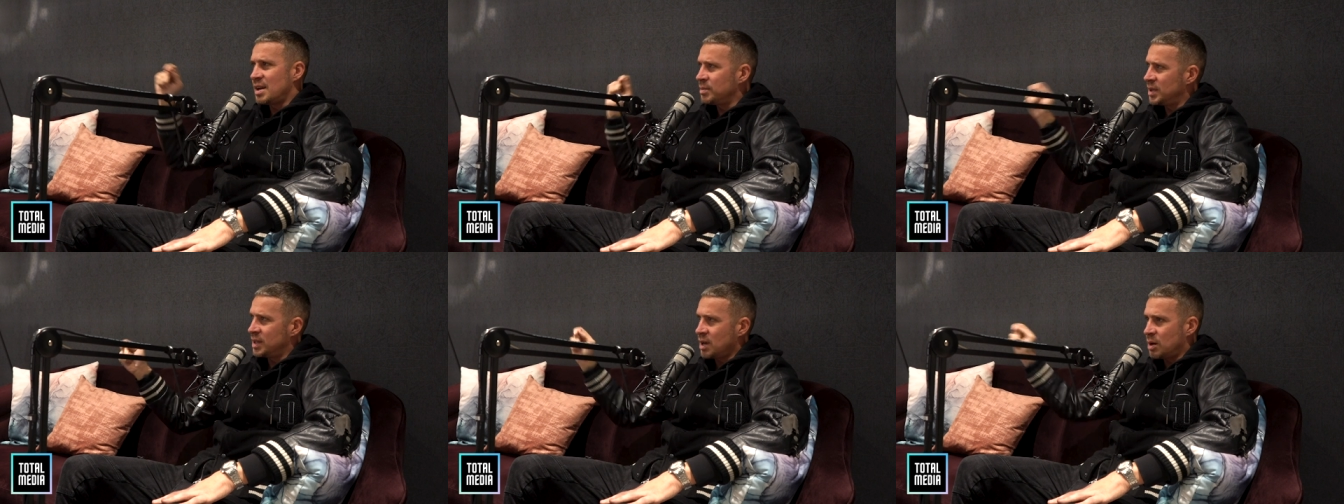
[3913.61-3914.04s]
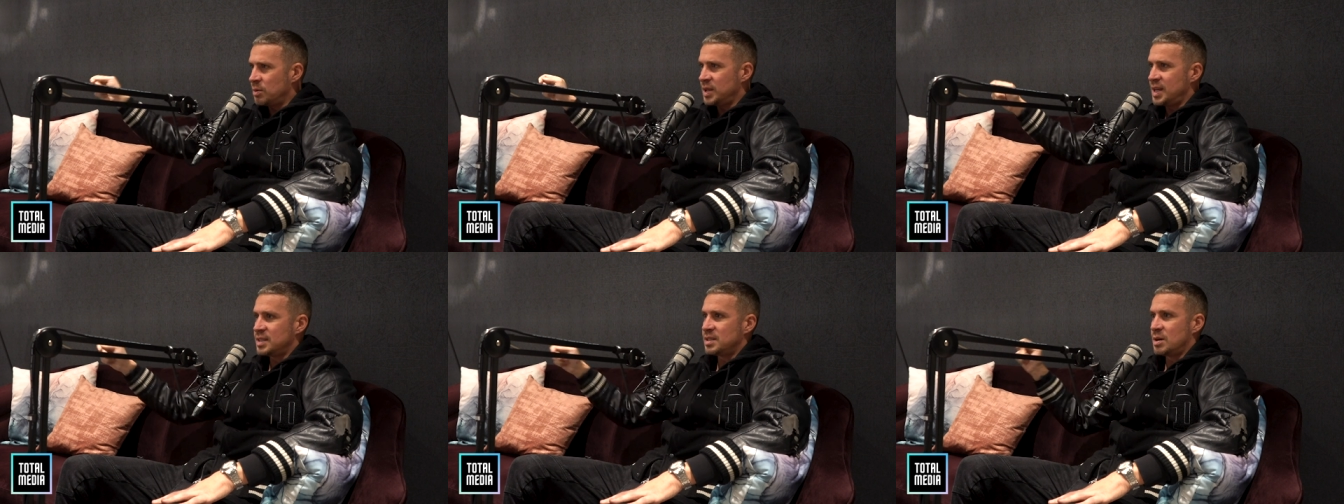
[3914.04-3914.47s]
I'm going to go
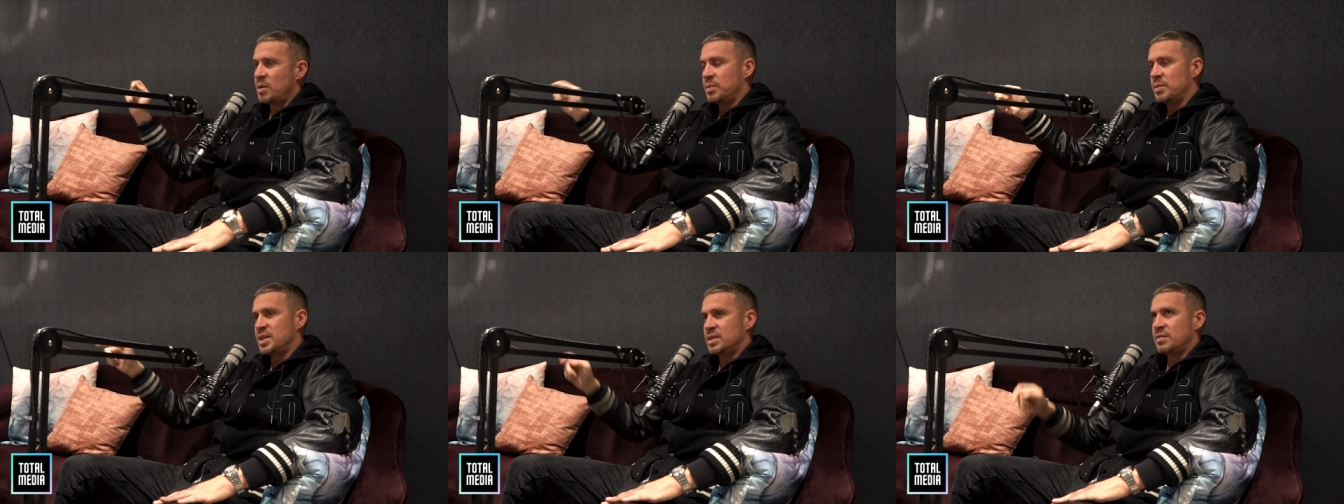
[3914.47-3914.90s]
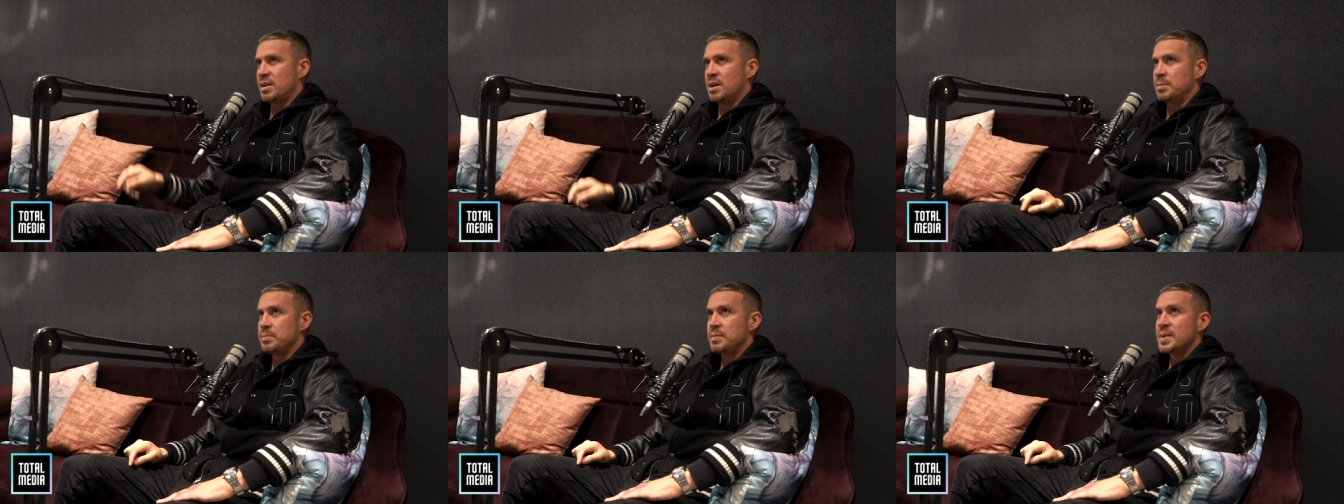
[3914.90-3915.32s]
with this. So I went with this
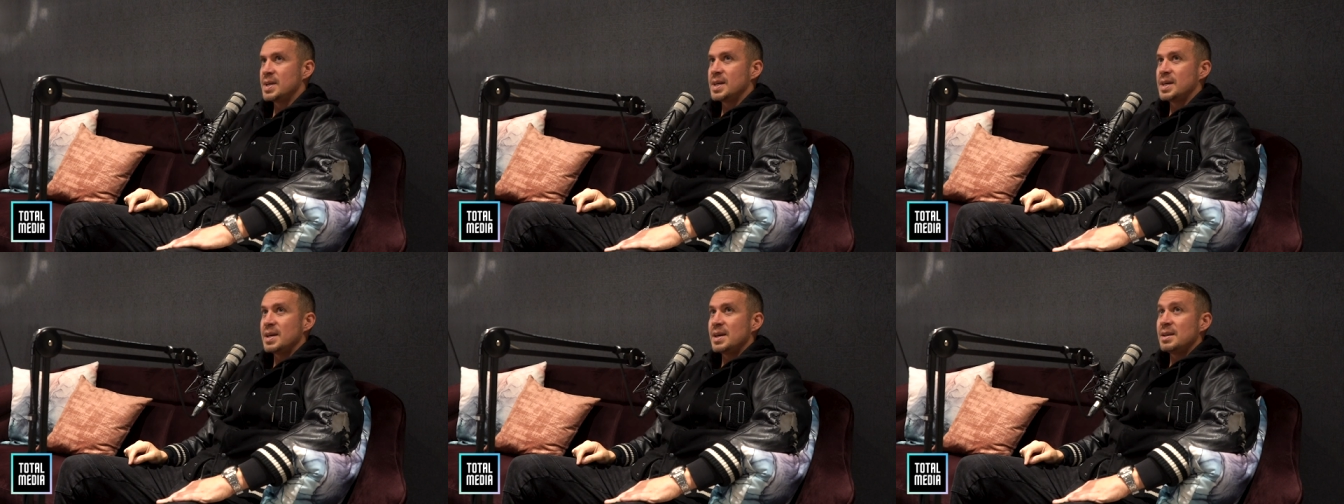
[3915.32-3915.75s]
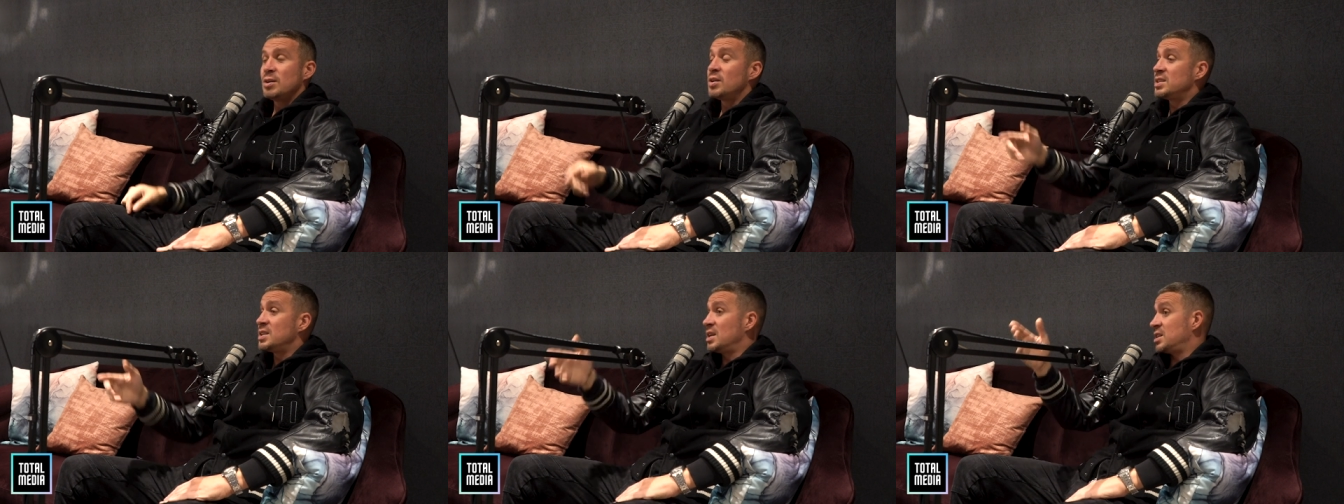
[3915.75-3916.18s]
firm.
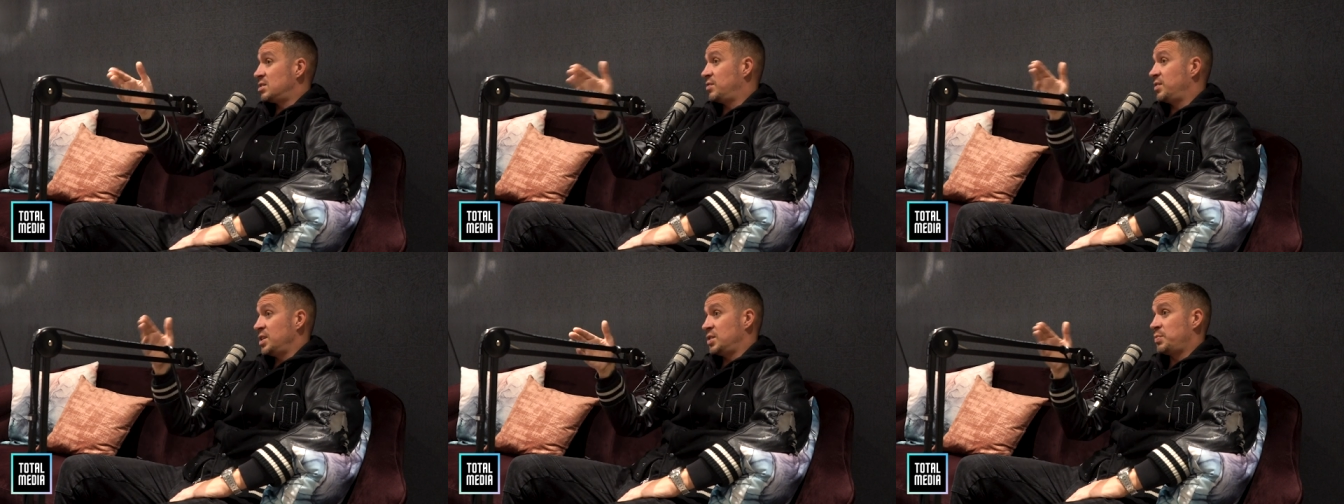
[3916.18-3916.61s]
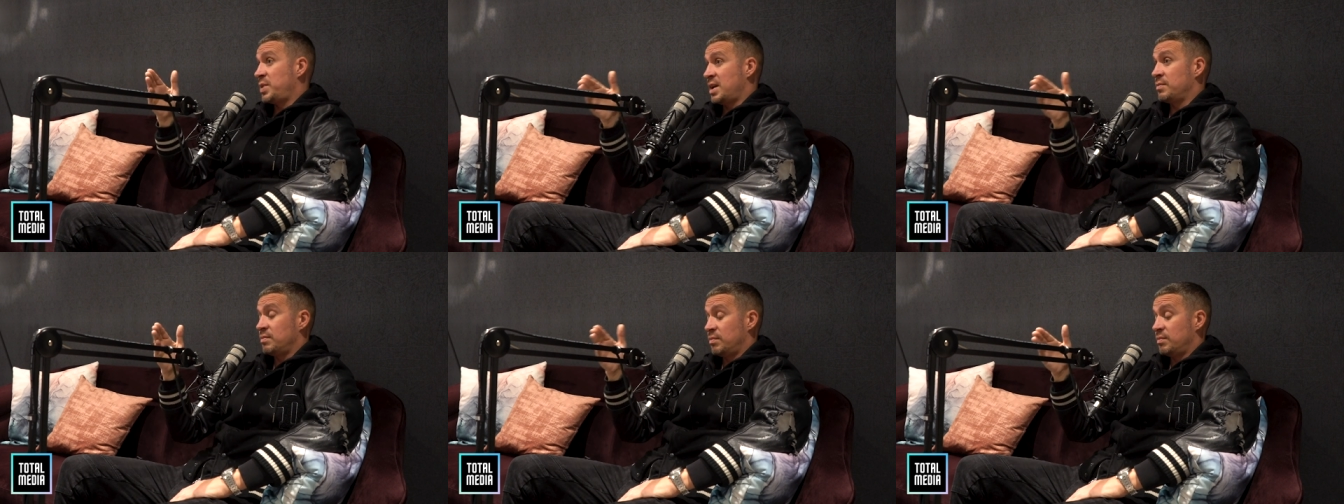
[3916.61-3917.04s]
Not until I finished
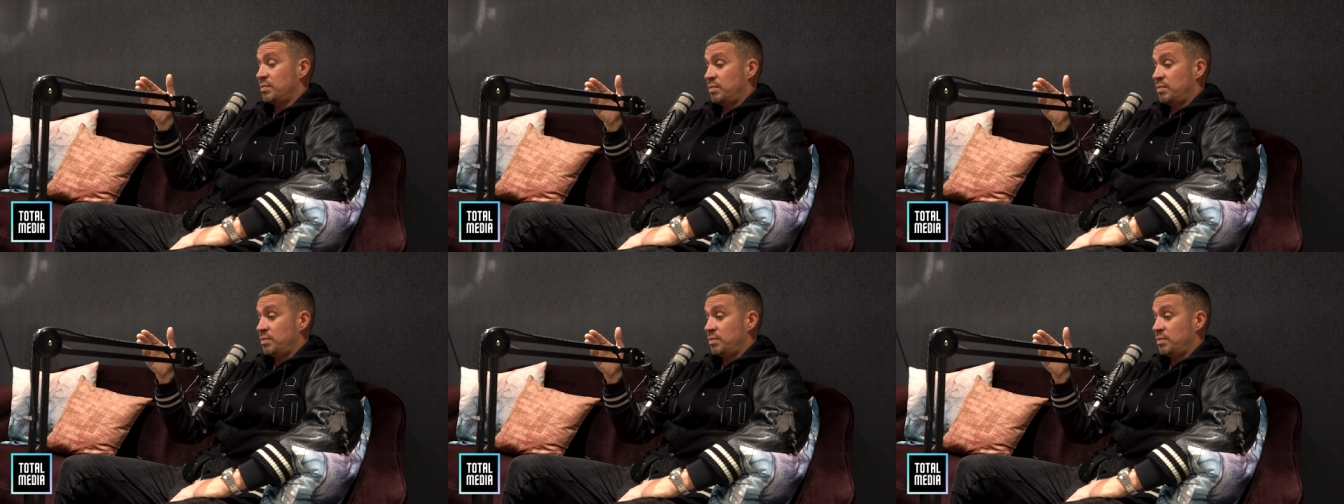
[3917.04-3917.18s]
playing